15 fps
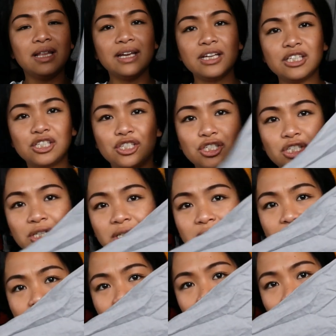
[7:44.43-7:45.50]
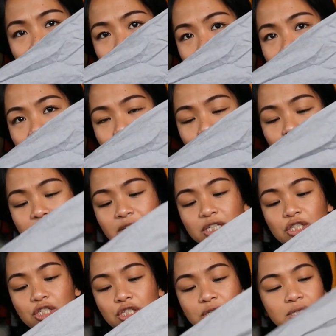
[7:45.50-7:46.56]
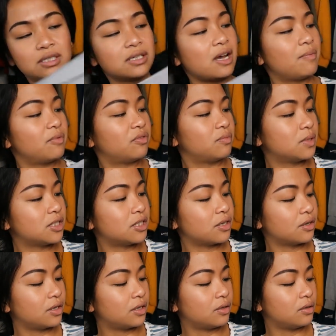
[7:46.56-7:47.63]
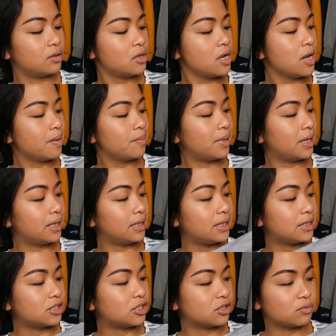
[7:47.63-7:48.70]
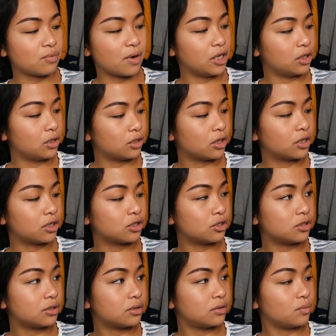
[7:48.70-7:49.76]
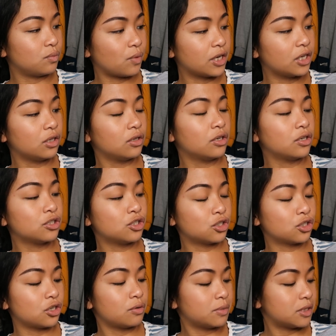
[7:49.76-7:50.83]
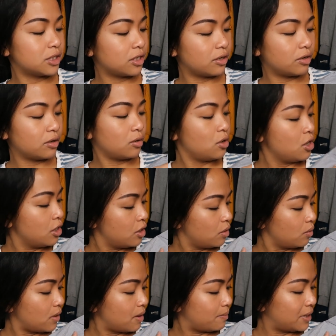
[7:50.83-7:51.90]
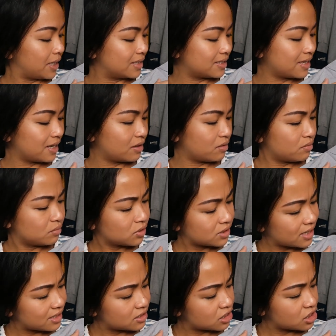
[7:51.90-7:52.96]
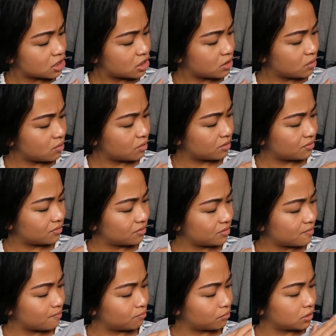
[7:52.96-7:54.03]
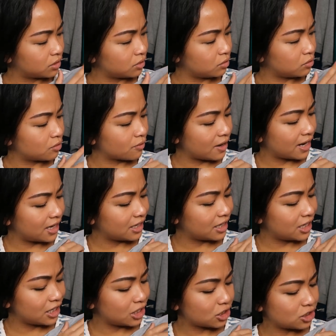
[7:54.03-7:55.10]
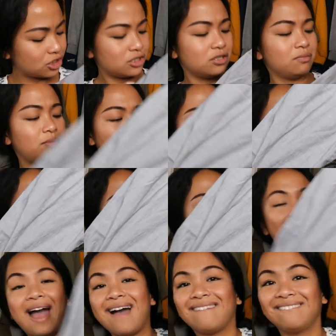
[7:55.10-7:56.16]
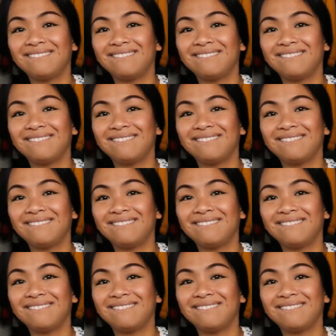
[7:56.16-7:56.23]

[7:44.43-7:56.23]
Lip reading: like a jean. It looks almost like a jean type of material, but it is just regular shirt material. But it's like almost has a hue of blue gray-ish, but yeah.